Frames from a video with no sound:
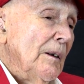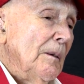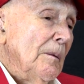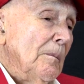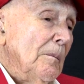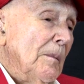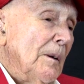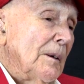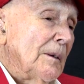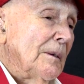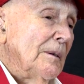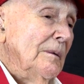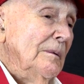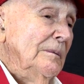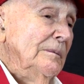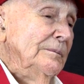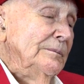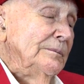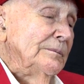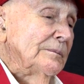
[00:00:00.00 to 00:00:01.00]
But
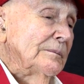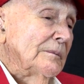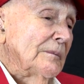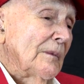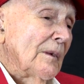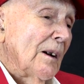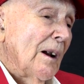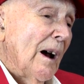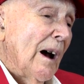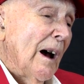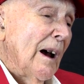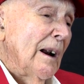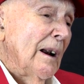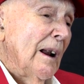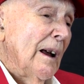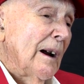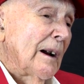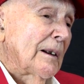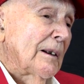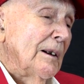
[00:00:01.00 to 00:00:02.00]
I
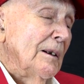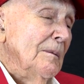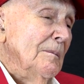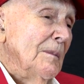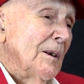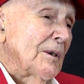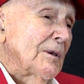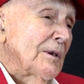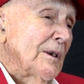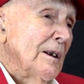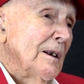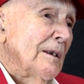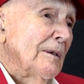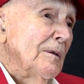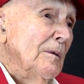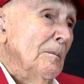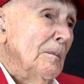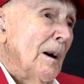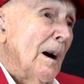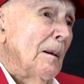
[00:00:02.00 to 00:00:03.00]
liked it
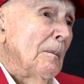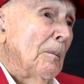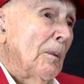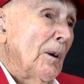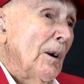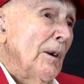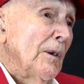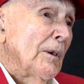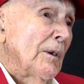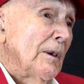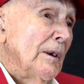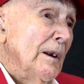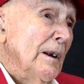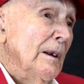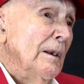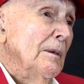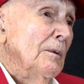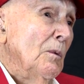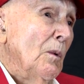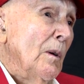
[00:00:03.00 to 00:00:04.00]
myself. And my brother,
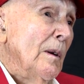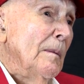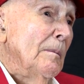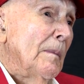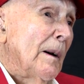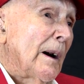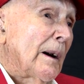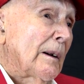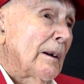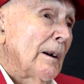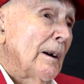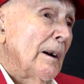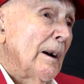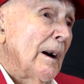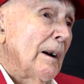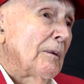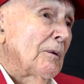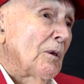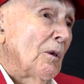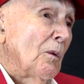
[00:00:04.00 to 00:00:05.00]
he went back there
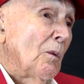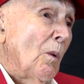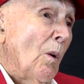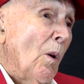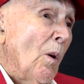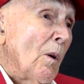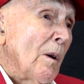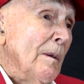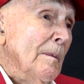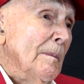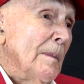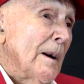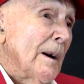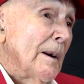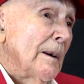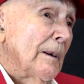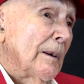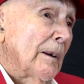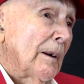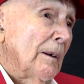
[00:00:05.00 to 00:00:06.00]
after the war and
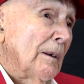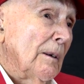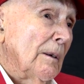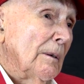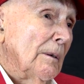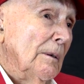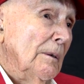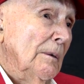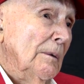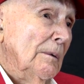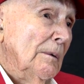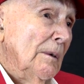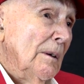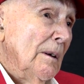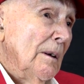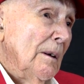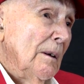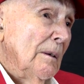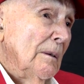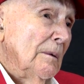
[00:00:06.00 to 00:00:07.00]
married a girl.
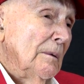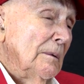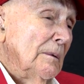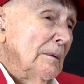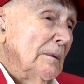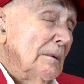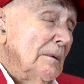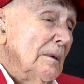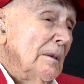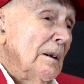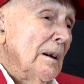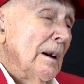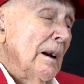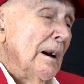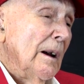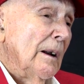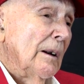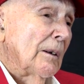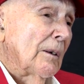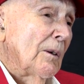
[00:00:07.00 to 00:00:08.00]

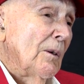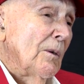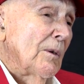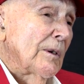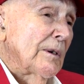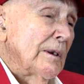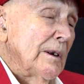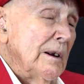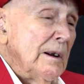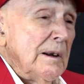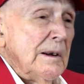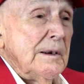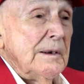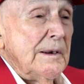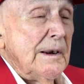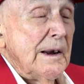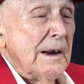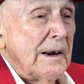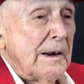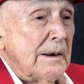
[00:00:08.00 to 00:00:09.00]
And of course,
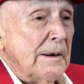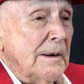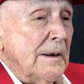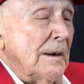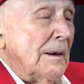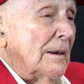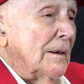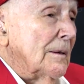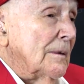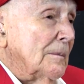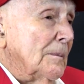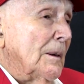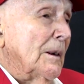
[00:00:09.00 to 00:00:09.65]
he's dead now.